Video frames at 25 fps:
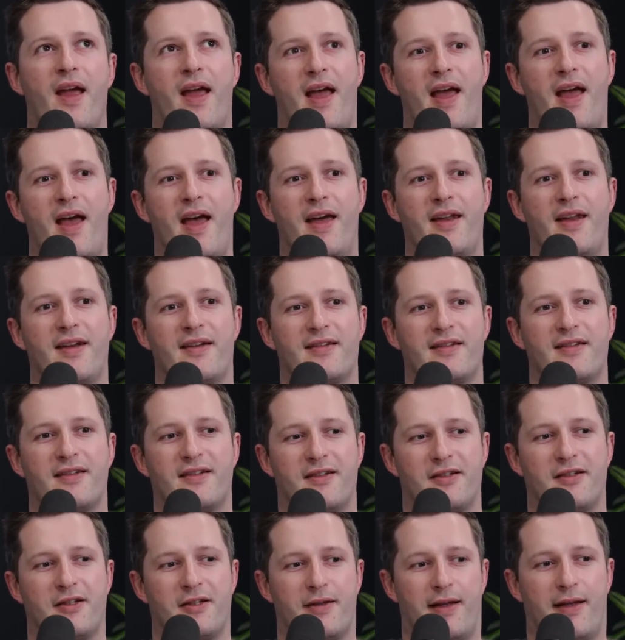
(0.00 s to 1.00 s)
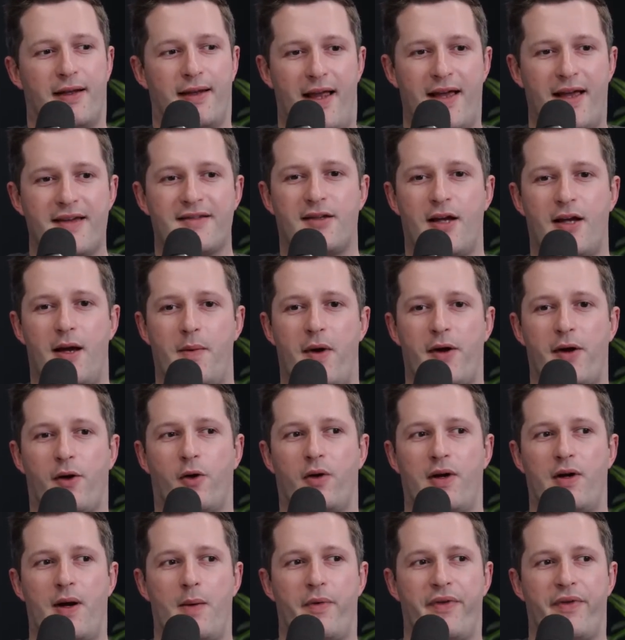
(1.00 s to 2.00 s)
and the last time I
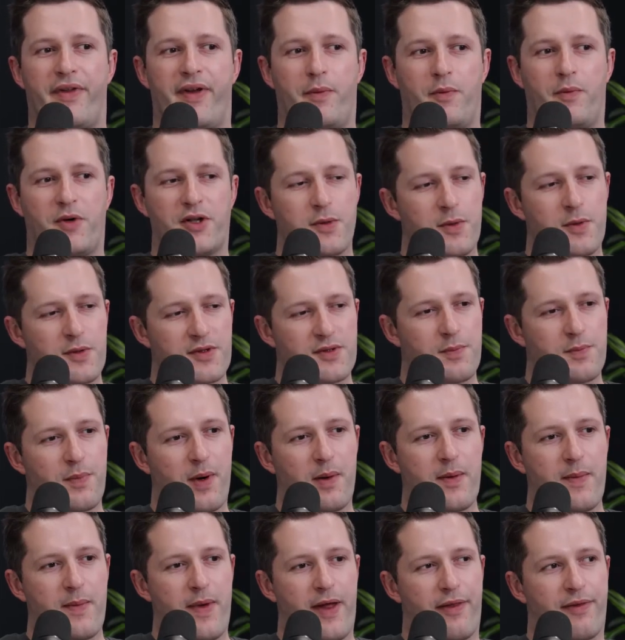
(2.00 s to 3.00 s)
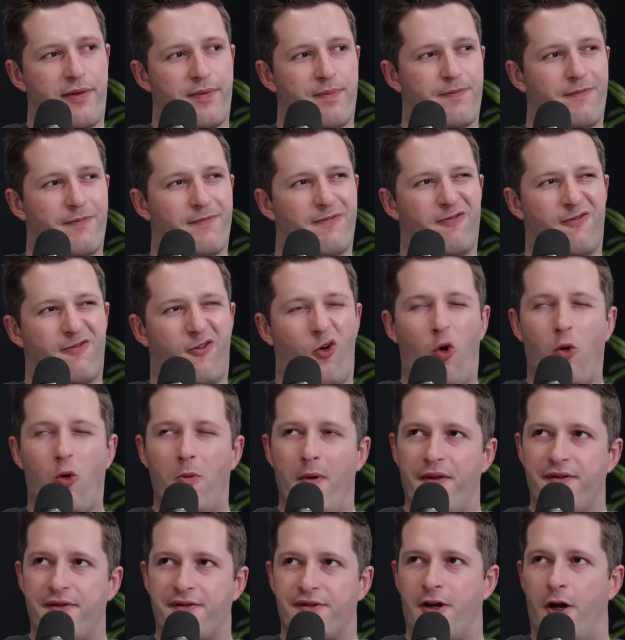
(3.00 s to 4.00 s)
caught up with him, which was probably about 4
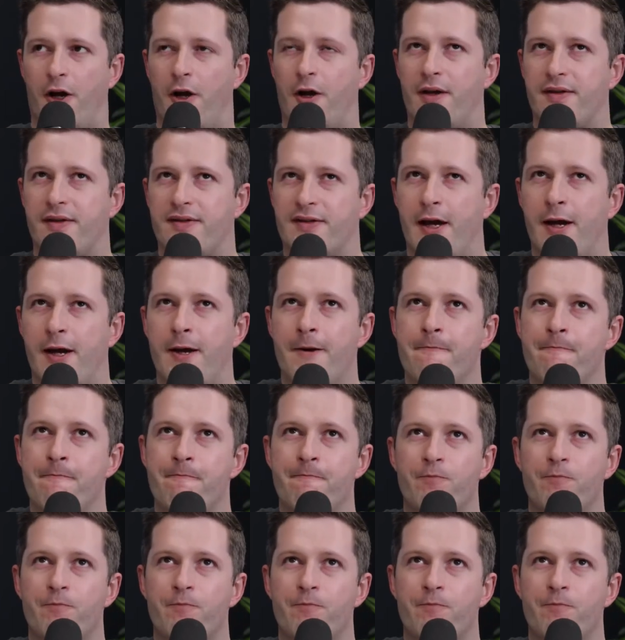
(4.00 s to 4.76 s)
months ago, I'd say,